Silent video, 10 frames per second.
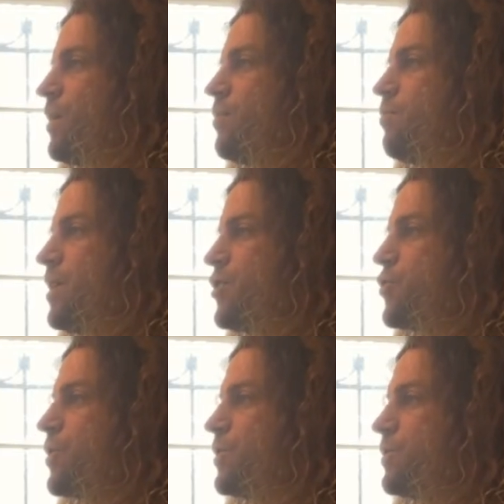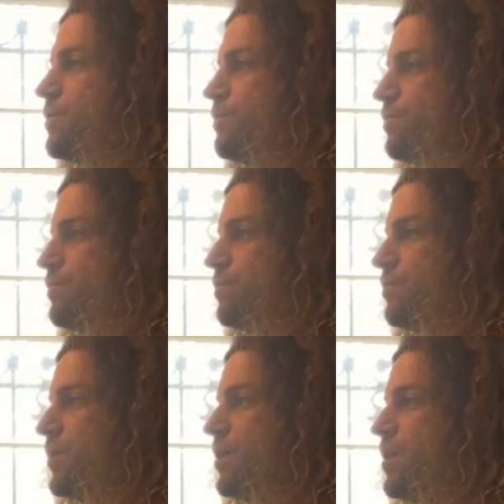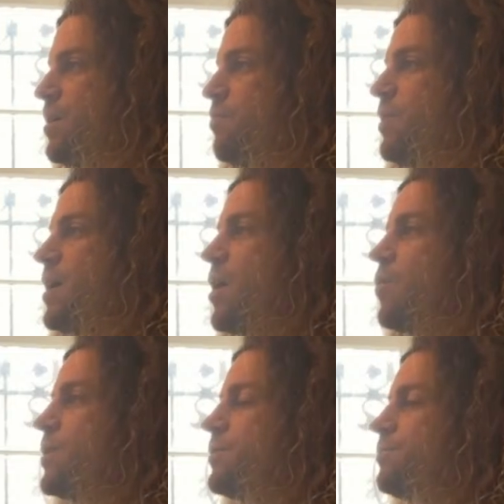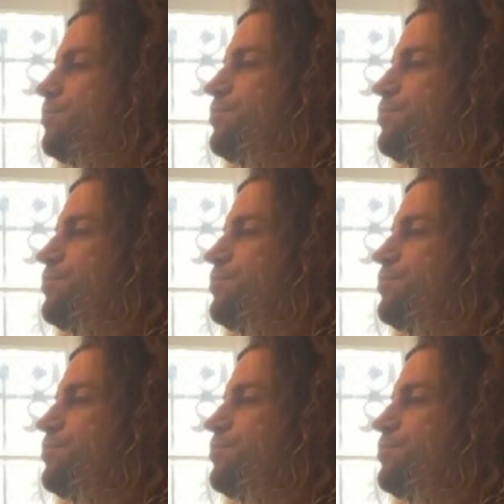Be true. Be open.